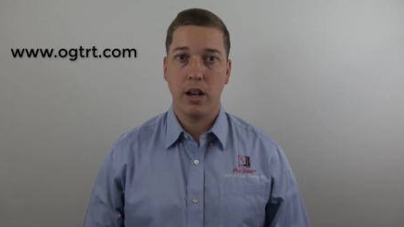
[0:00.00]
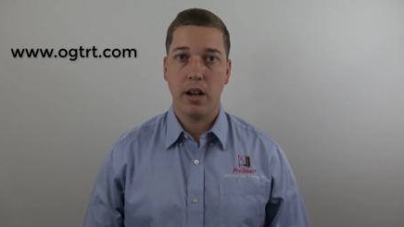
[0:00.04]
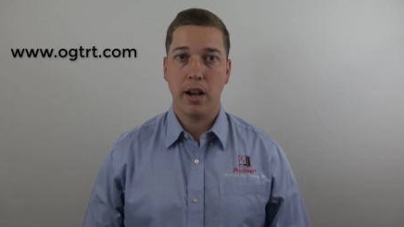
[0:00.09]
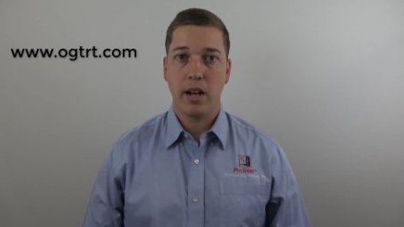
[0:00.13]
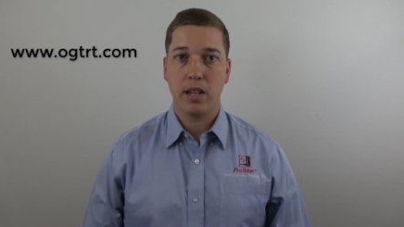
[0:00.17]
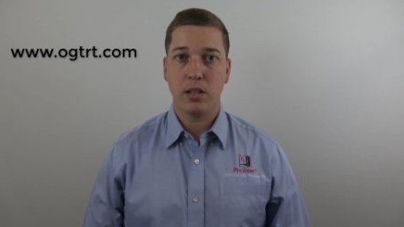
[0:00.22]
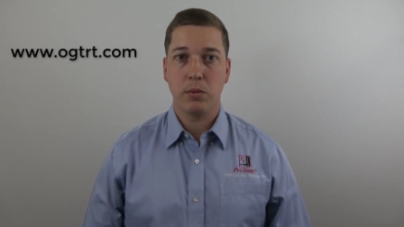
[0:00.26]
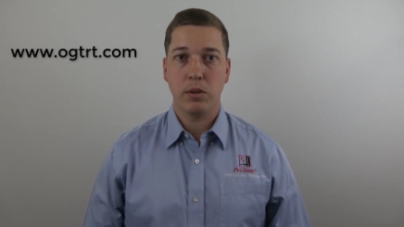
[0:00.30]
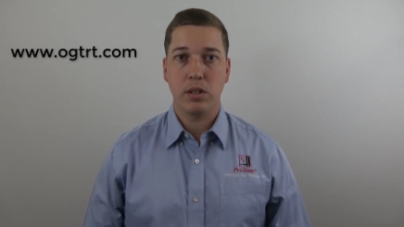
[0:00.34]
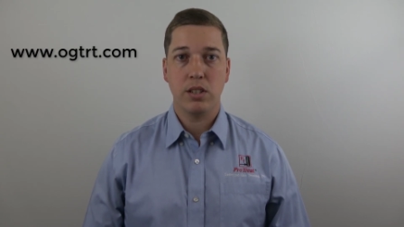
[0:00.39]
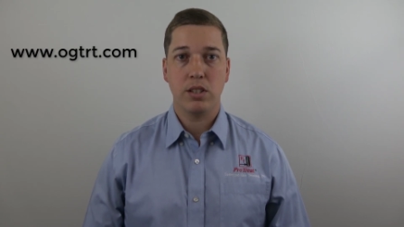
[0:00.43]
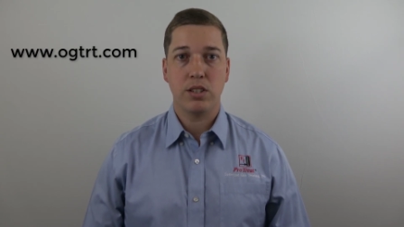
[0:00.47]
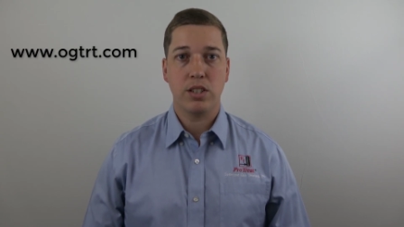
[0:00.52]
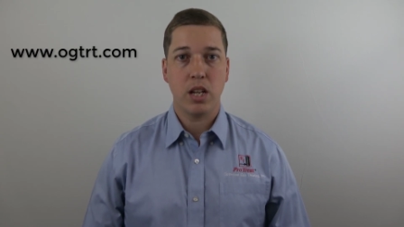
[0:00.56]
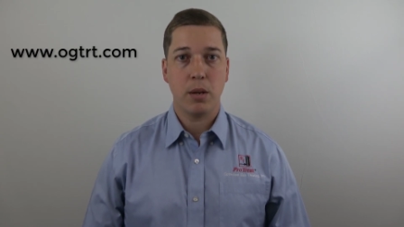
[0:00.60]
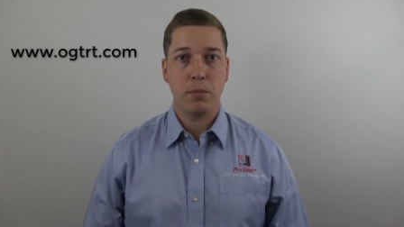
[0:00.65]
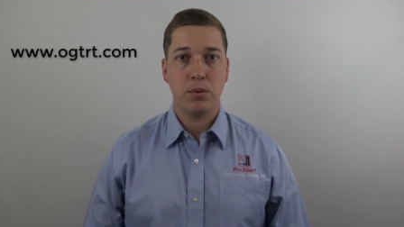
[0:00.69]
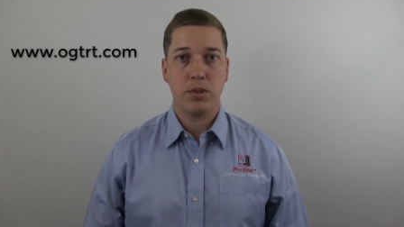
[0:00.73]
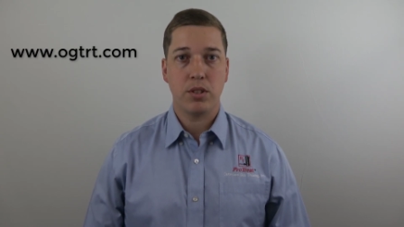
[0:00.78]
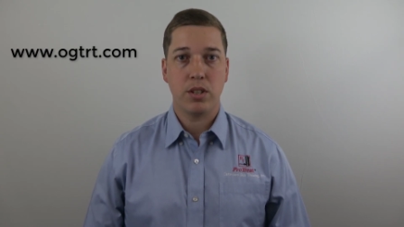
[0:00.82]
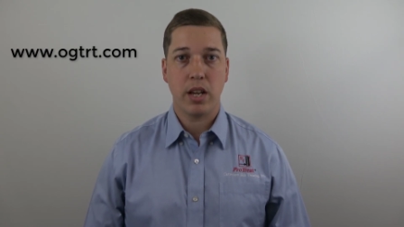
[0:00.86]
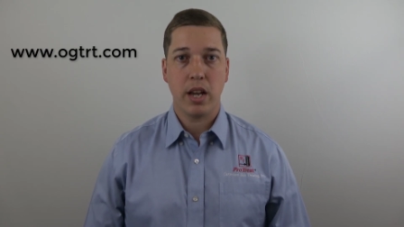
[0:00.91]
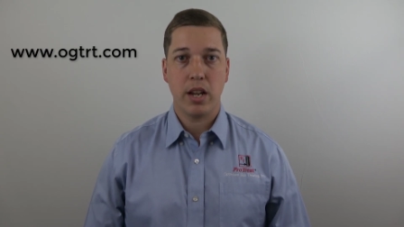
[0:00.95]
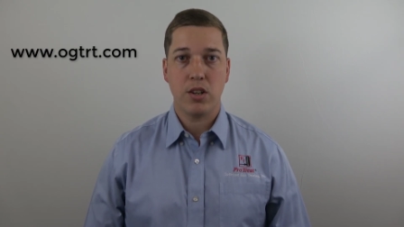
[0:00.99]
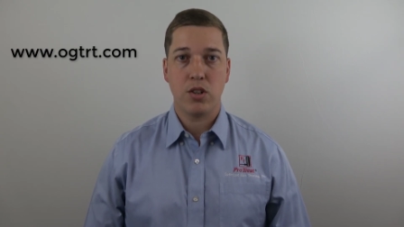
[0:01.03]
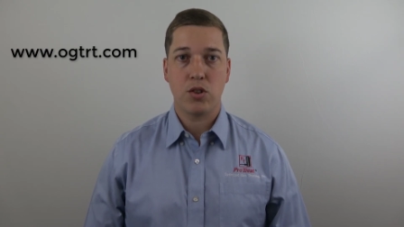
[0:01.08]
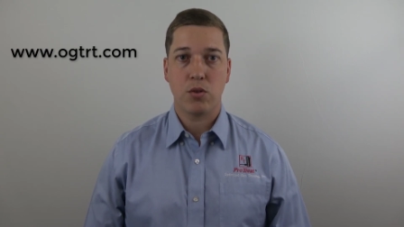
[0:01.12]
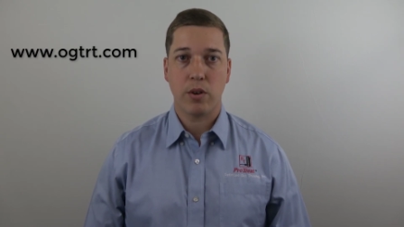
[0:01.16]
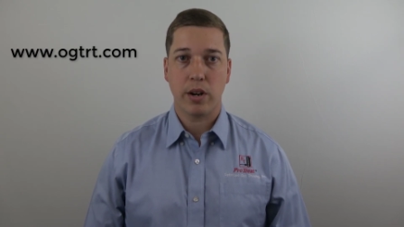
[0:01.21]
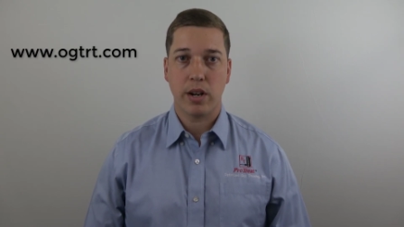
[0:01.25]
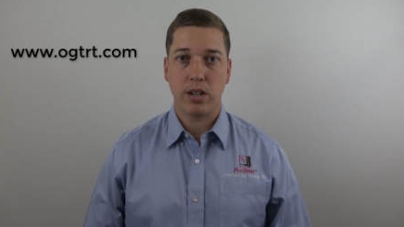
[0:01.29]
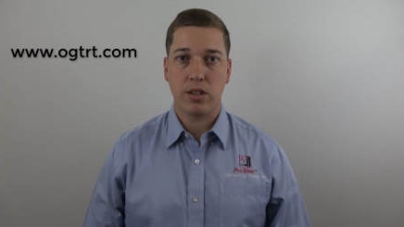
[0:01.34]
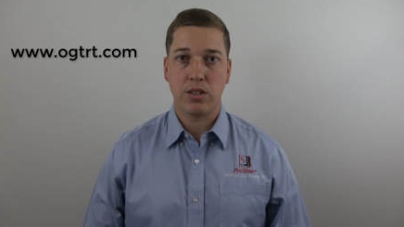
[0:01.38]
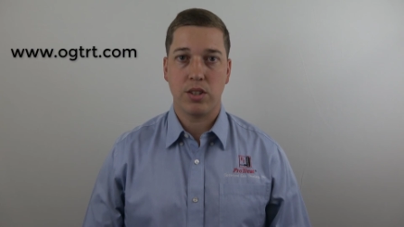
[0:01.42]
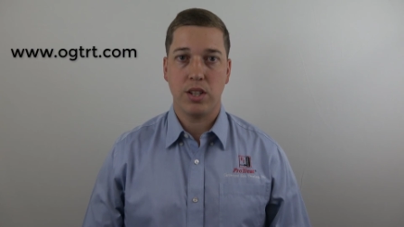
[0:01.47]
as well as tips and
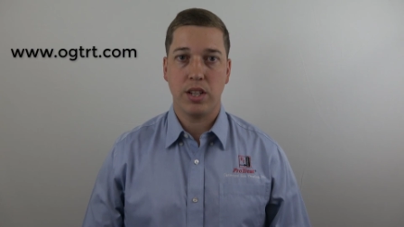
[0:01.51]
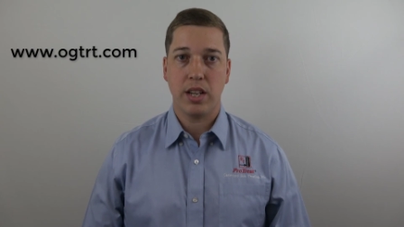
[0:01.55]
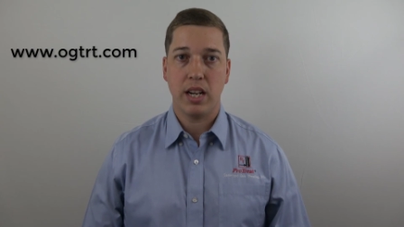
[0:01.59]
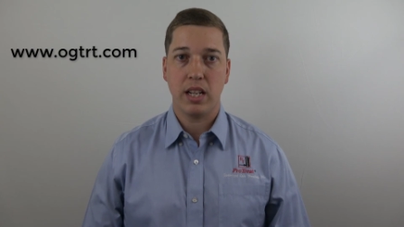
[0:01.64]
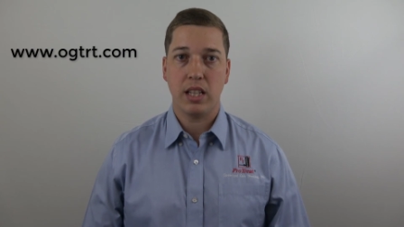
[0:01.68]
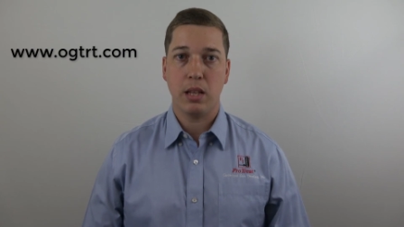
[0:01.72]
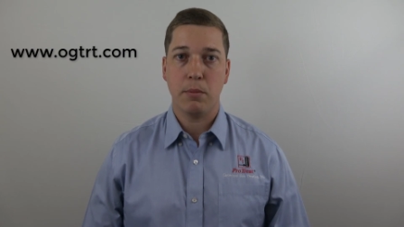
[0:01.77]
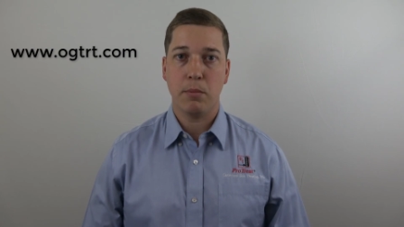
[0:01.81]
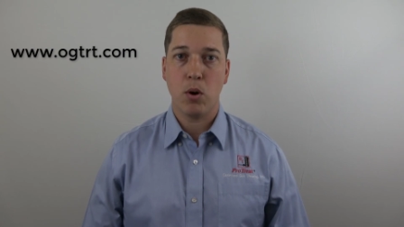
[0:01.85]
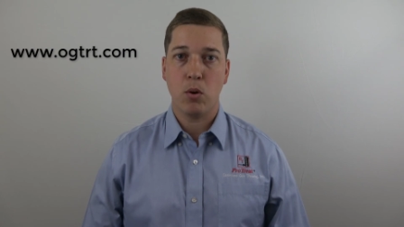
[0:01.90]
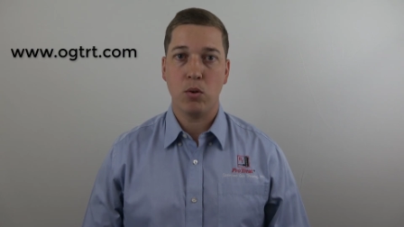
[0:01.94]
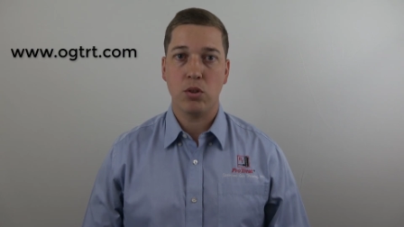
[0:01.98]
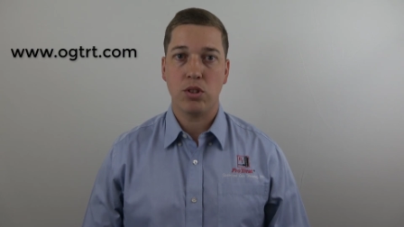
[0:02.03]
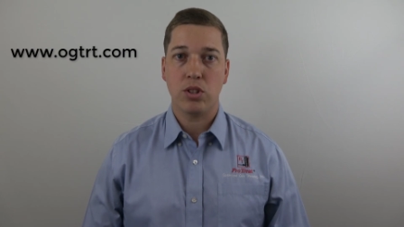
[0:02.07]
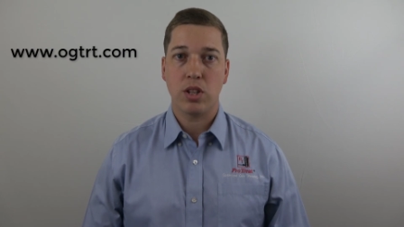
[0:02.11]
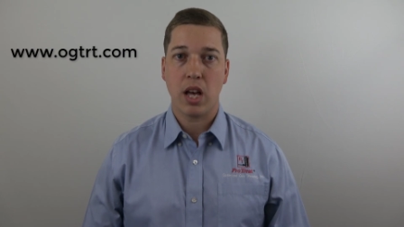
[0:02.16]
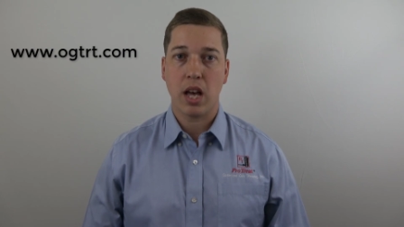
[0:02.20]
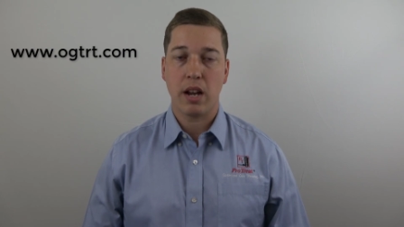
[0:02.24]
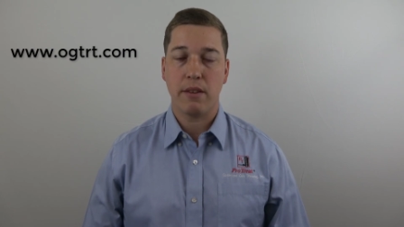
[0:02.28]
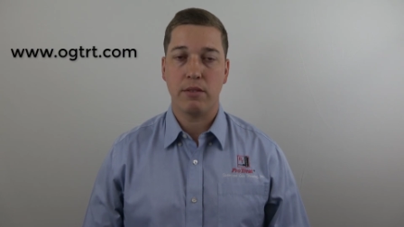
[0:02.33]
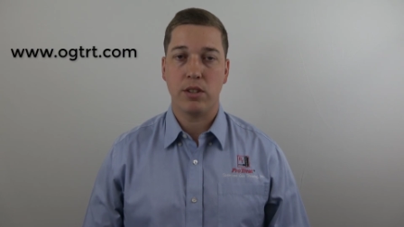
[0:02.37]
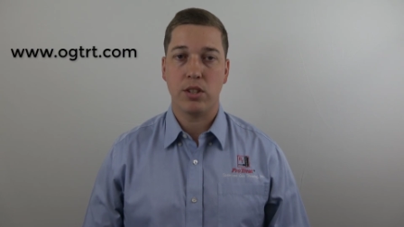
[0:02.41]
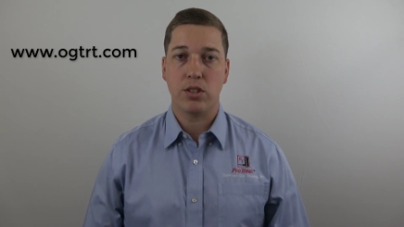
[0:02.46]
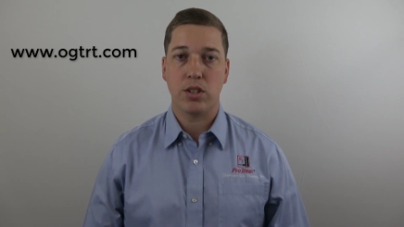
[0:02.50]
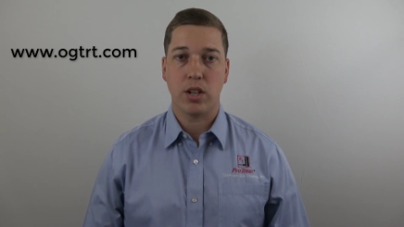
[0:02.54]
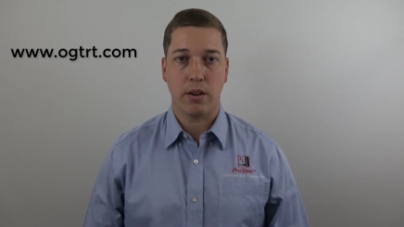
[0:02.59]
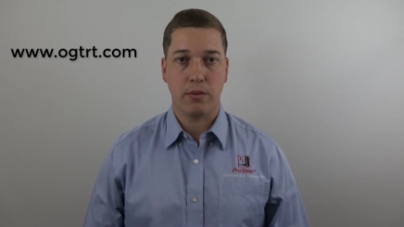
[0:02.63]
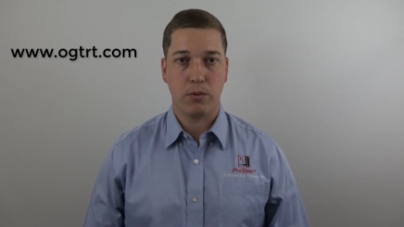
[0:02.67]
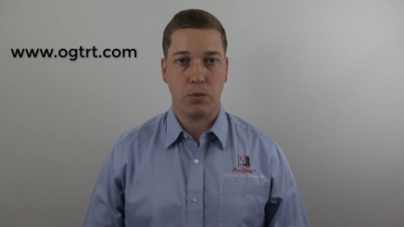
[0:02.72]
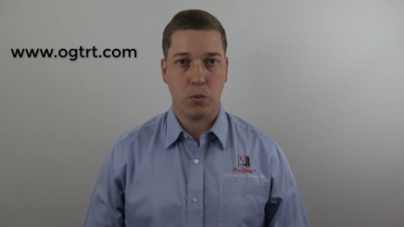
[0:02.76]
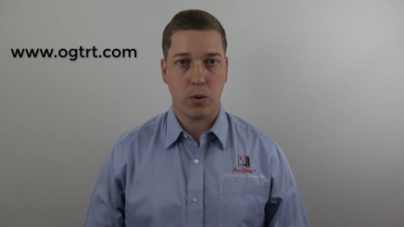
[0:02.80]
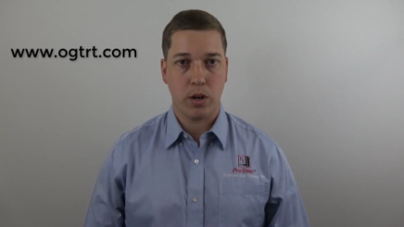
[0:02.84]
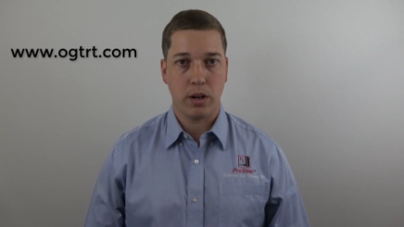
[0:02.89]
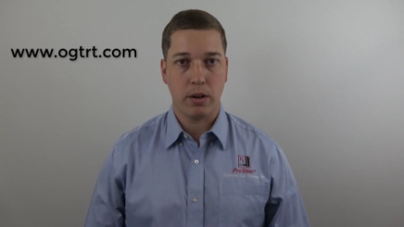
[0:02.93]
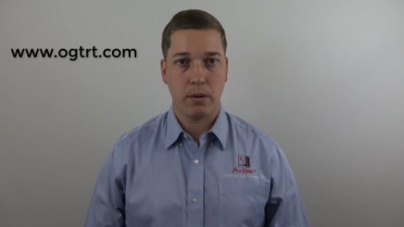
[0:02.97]
tricks to getting the most out of the
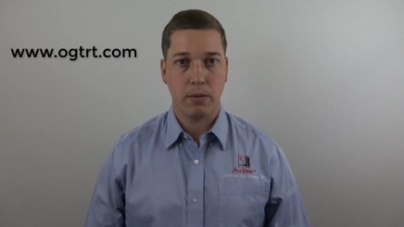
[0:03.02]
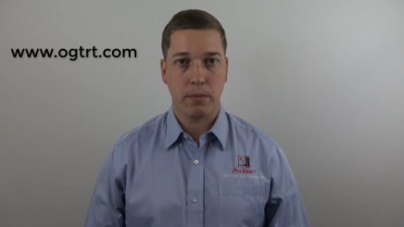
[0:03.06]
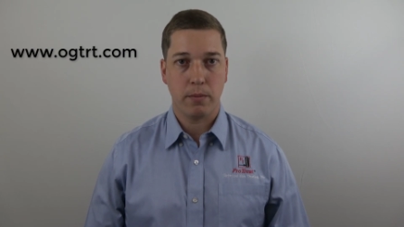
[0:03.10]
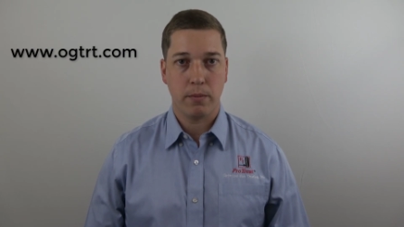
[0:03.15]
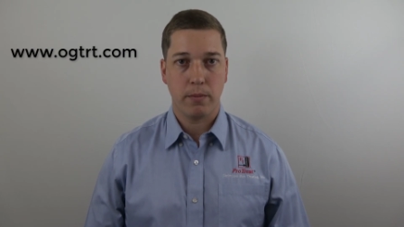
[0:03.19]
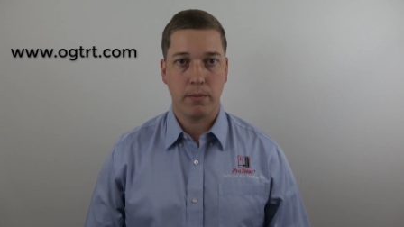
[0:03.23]
software.